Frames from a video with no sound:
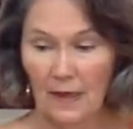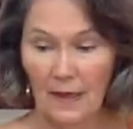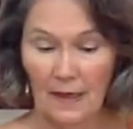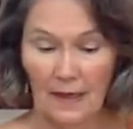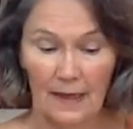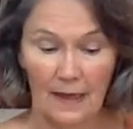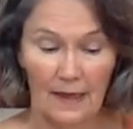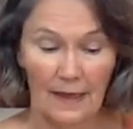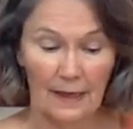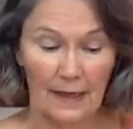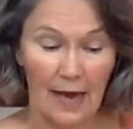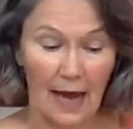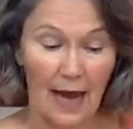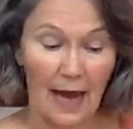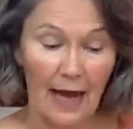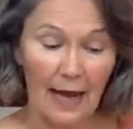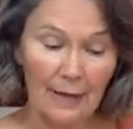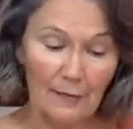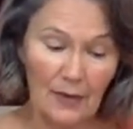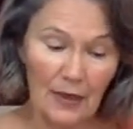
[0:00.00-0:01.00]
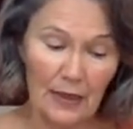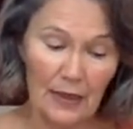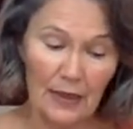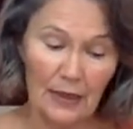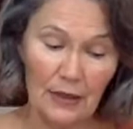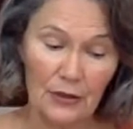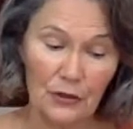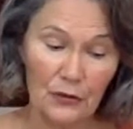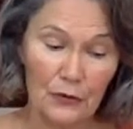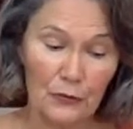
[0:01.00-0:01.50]
Then I'm
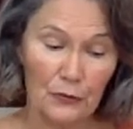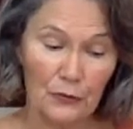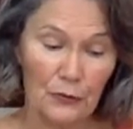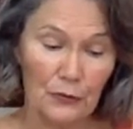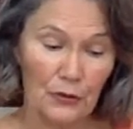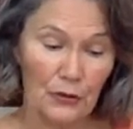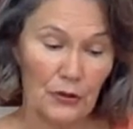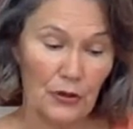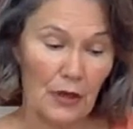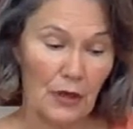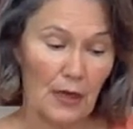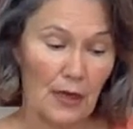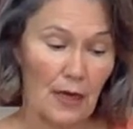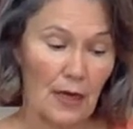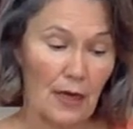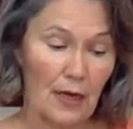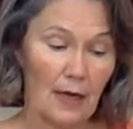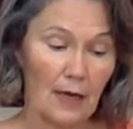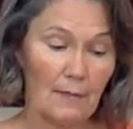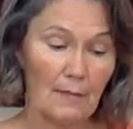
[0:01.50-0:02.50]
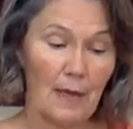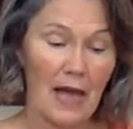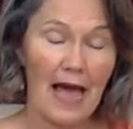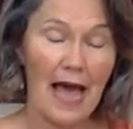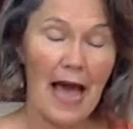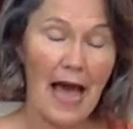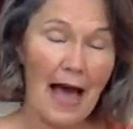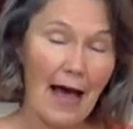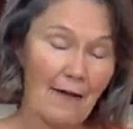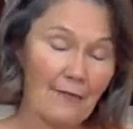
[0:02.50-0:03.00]
going to use
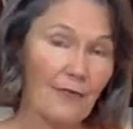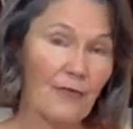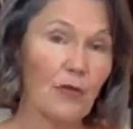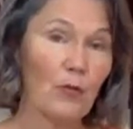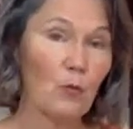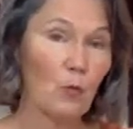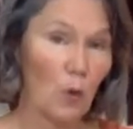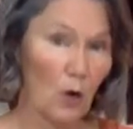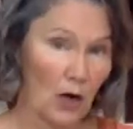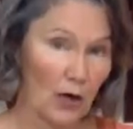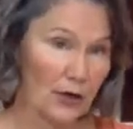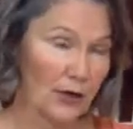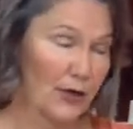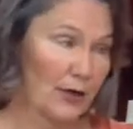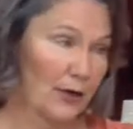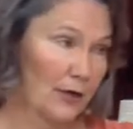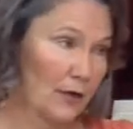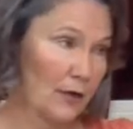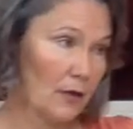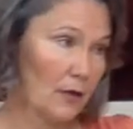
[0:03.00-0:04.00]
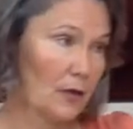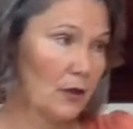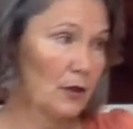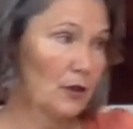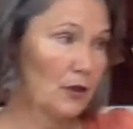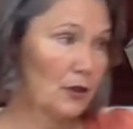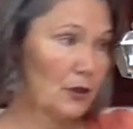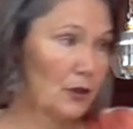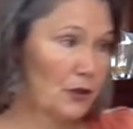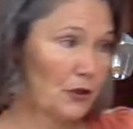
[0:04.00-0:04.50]
half the water
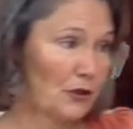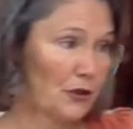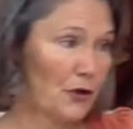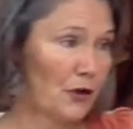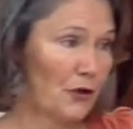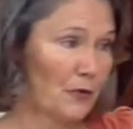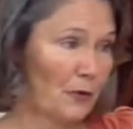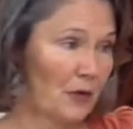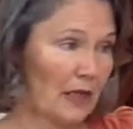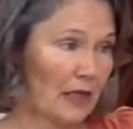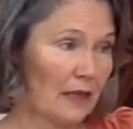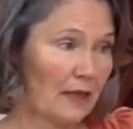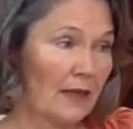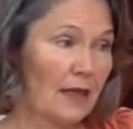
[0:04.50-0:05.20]
to start with.